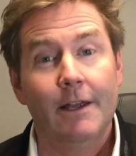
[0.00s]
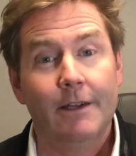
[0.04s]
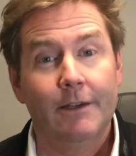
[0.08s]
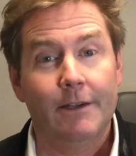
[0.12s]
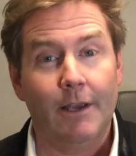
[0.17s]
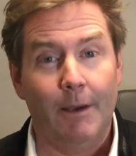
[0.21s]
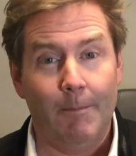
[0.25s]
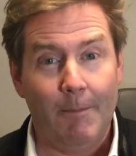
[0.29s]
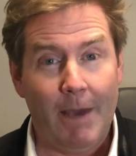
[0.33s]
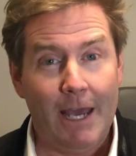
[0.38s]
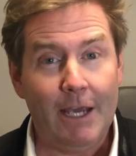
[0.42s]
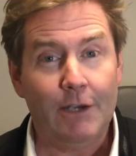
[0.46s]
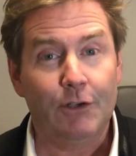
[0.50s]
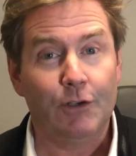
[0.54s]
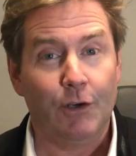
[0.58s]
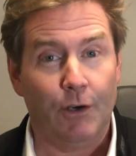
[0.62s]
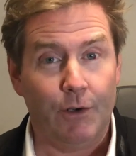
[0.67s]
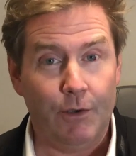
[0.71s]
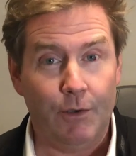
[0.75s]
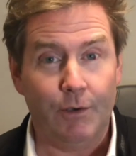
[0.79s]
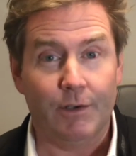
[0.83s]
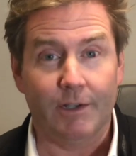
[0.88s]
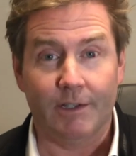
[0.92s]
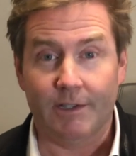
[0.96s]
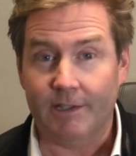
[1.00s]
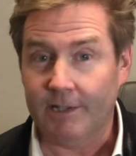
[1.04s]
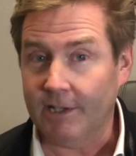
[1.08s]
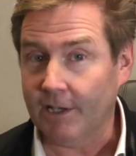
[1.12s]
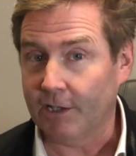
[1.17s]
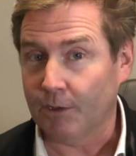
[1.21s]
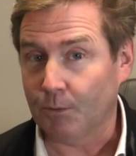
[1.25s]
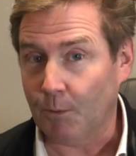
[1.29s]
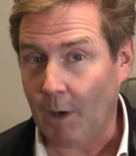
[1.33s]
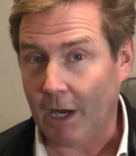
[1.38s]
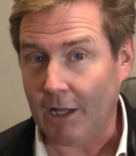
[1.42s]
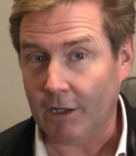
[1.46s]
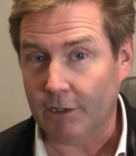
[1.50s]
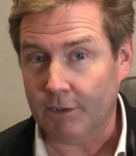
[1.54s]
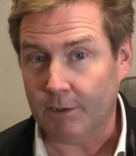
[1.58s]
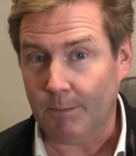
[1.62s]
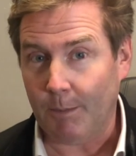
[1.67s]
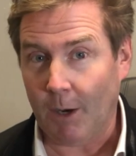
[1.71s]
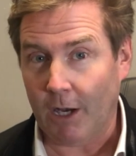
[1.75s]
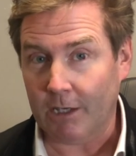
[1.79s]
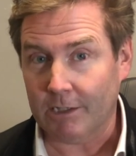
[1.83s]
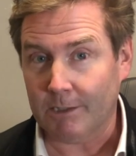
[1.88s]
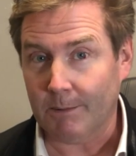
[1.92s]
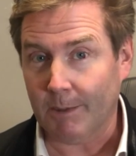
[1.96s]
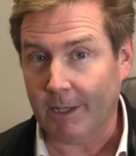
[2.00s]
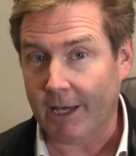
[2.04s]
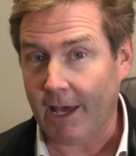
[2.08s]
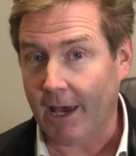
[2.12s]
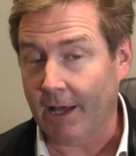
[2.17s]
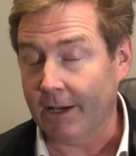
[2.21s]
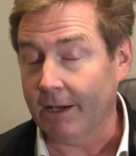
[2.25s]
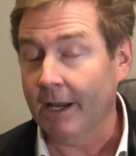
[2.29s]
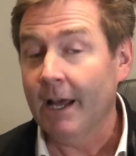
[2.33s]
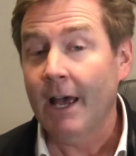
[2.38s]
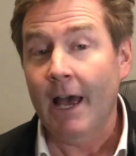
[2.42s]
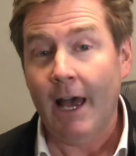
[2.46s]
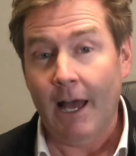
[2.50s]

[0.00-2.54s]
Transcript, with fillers: to make sure you can see as well as you possibly can.